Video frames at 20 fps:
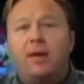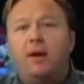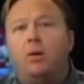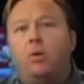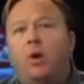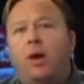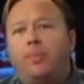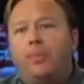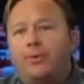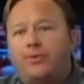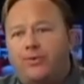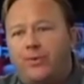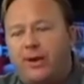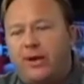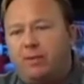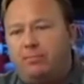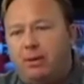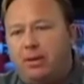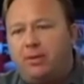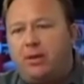They don't want the
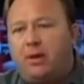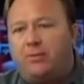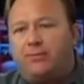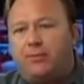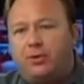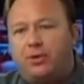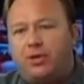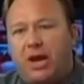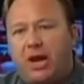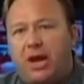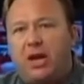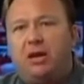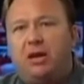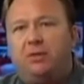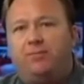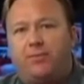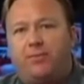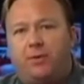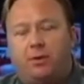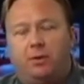tree to be there for
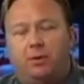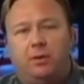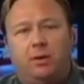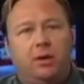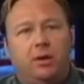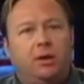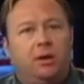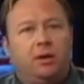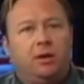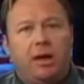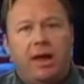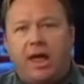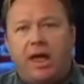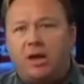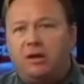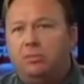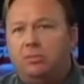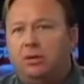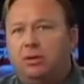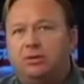shade for
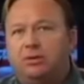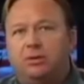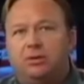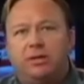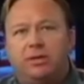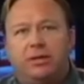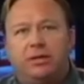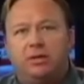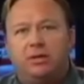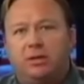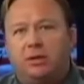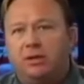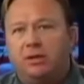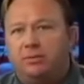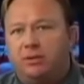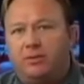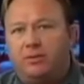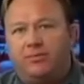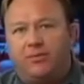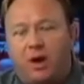animals and things that
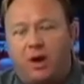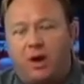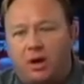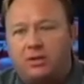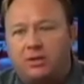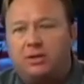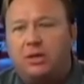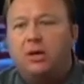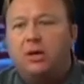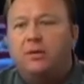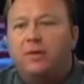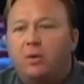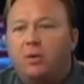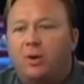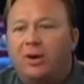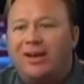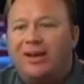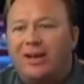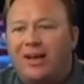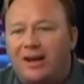live in the forest. They
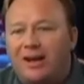want to